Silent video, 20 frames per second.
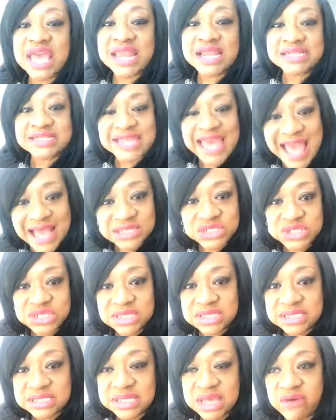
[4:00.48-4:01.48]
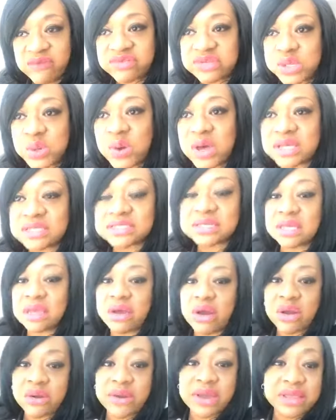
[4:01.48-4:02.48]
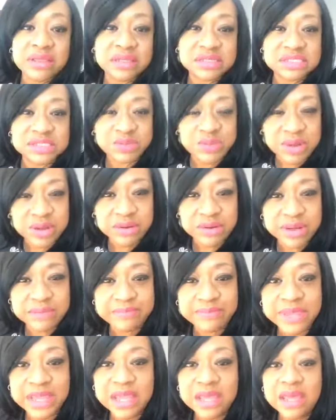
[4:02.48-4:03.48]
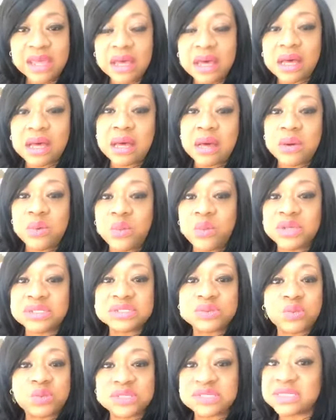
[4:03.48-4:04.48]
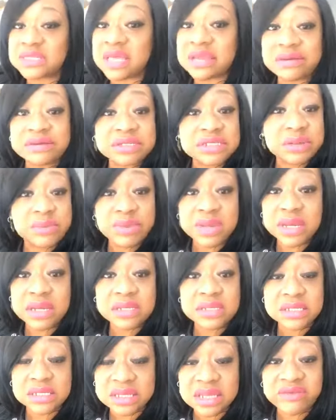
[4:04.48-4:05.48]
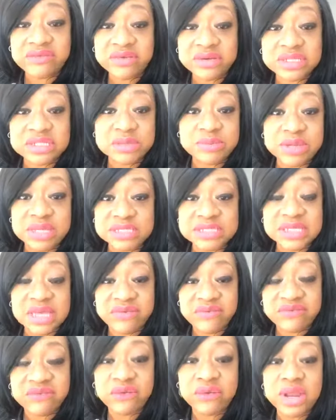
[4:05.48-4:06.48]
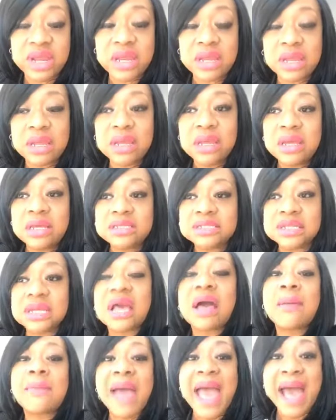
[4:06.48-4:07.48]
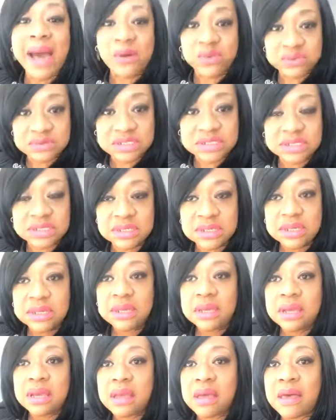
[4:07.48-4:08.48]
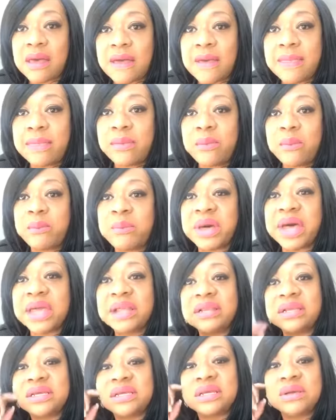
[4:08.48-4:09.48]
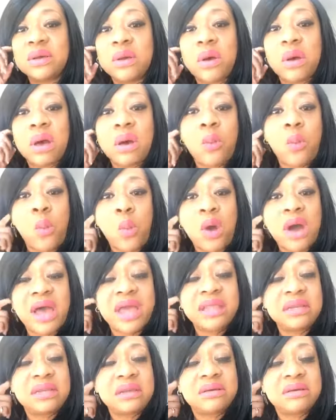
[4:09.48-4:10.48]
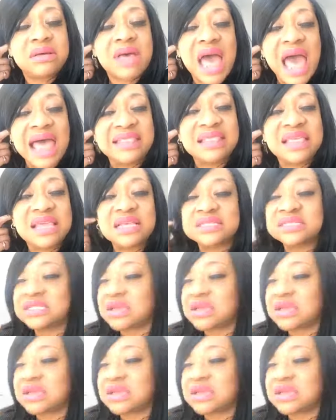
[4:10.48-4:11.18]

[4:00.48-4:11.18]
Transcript: had attached itself to us, her in the spirit, was there to be delivered, to be set free, to come out. But one, I think